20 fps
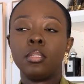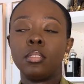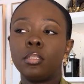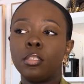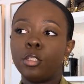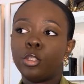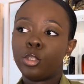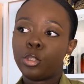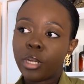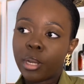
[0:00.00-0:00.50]
The
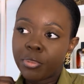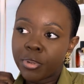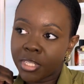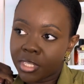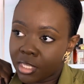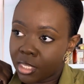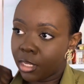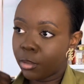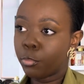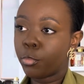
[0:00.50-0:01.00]
strap is
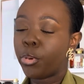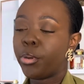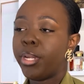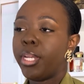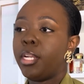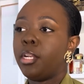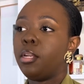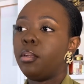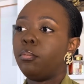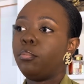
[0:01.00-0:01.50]
sitting
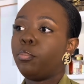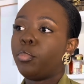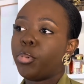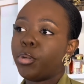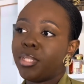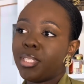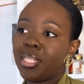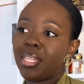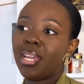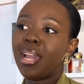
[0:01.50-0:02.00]

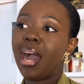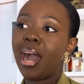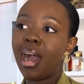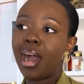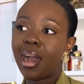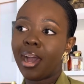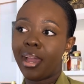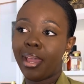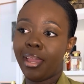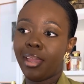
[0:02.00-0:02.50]
pretty
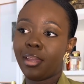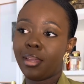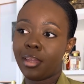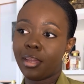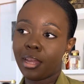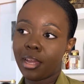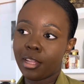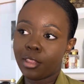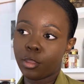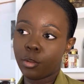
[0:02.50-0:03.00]
high
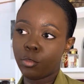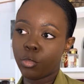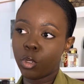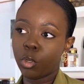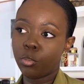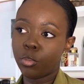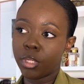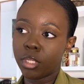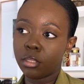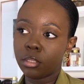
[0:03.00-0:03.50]
at the
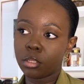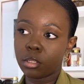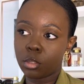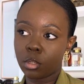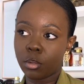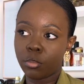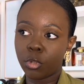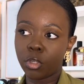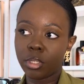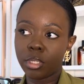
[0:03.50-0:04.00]
moment, so
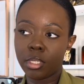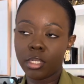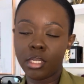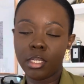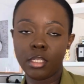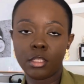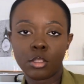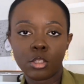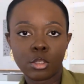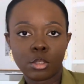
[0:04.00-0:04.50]
I'm gonna
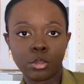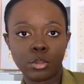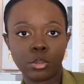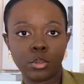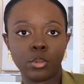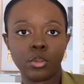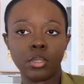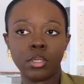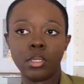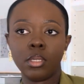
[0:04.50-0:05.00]
need
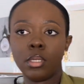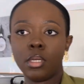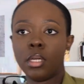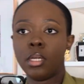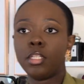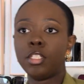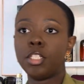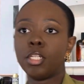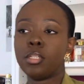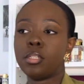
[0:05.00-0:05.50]
to
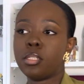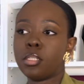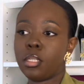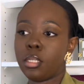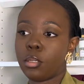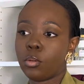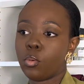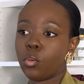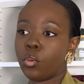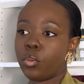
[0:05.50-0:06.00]
adjust
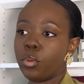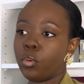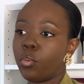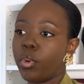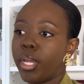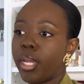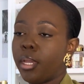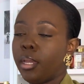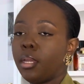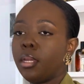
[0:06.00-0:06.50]
it all the
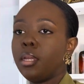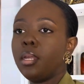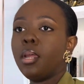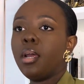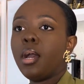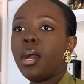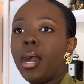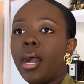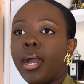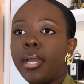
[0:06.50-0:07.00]
way.
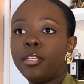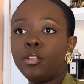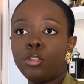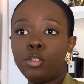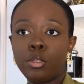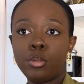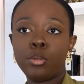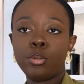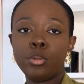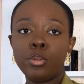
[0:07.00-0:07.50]

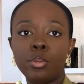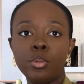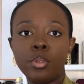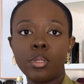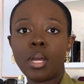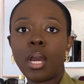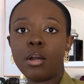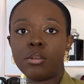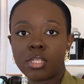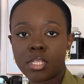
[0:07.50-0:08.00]

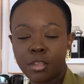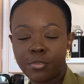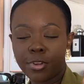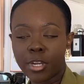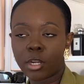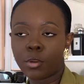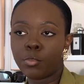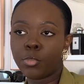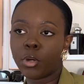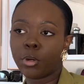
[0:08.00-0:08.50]
I'll see if I
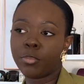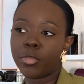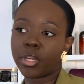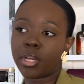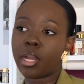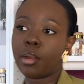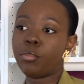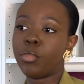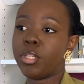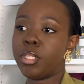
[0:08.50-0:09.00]
can pop the
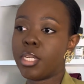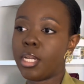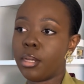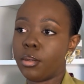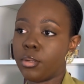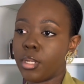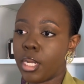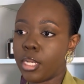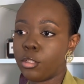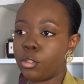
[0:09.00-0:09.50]
camera
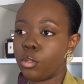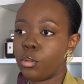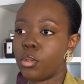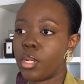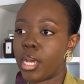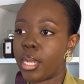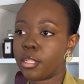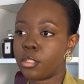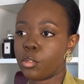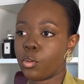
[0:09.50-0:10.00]
down. I do
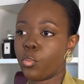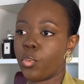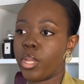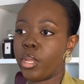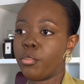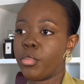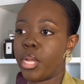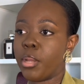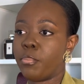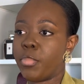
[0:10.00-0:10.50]
like to wear
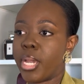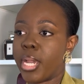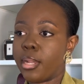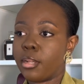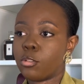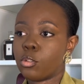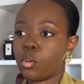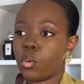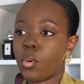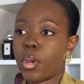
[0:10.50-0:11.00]
my
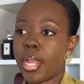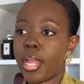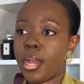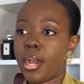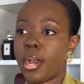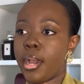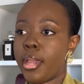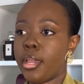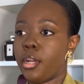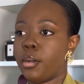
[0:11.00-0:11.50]
bags quite
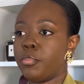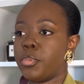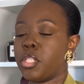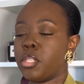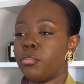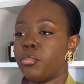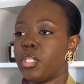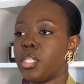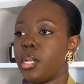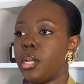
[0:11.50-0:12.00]
high up
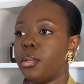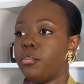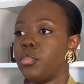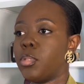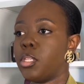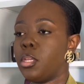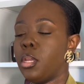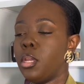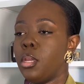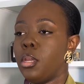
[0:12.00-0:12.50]
sometimes
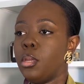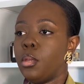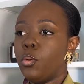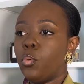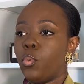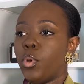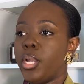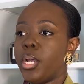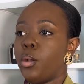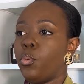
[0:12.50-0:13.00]

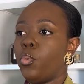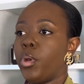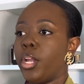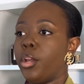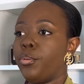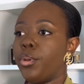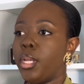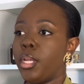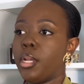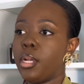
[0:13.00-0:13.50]
when I
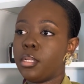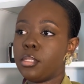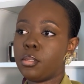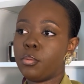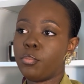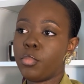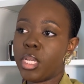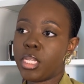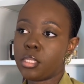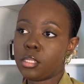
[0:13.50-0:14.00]
wear it as a
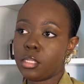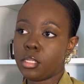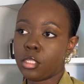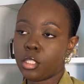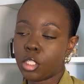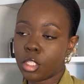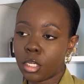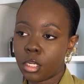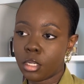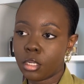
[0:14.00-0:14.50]

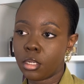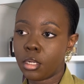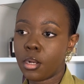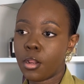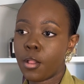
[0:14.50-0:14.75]
messenger,